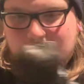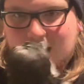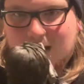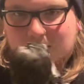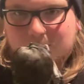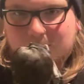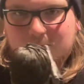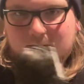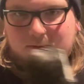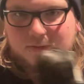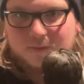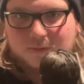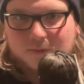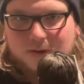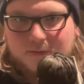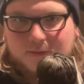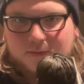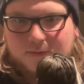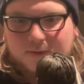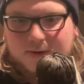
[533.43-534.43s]
that much for
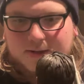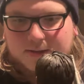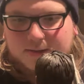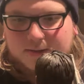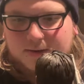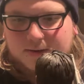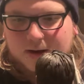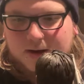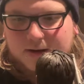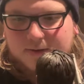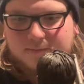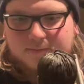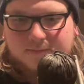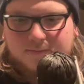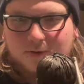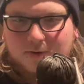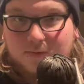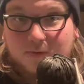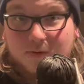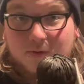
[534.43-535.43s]
whatever reason. I
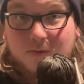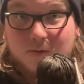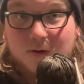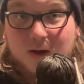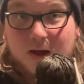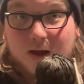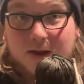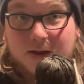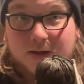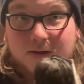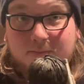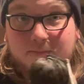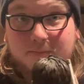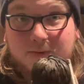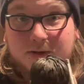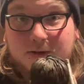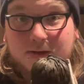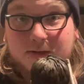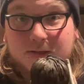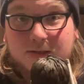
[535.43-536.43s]
don't know why,
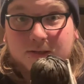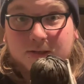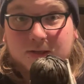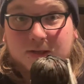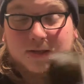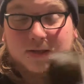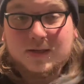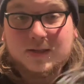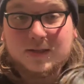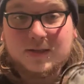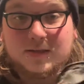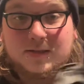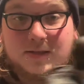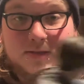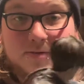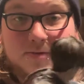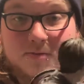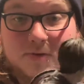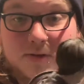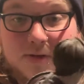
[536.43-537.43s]
but this
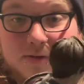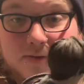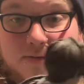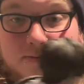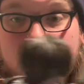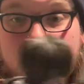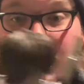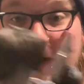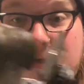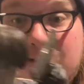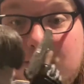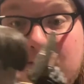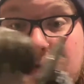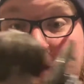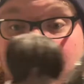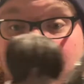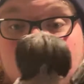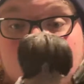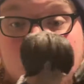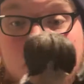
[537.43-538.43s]
is a really cool
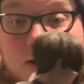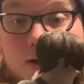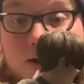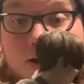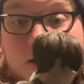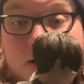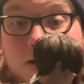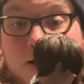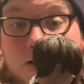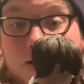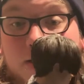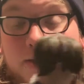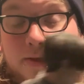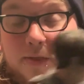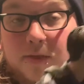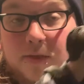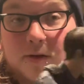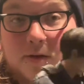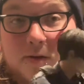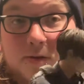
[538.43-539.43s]
figure
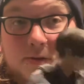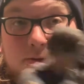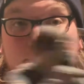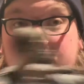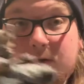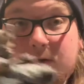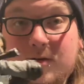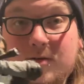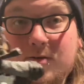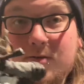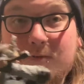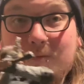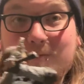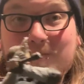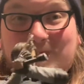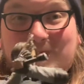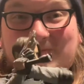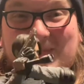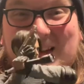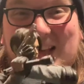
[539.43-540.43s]
though, so
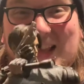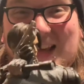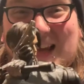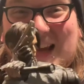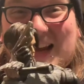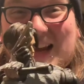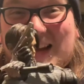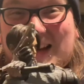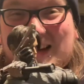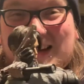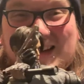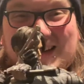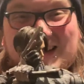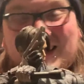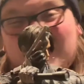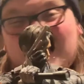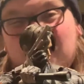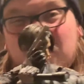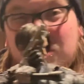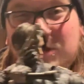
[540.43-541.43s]
in the end,
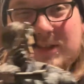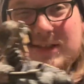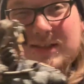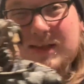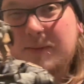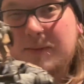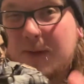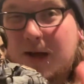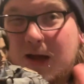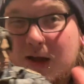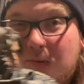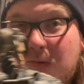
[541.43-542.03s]
it was semi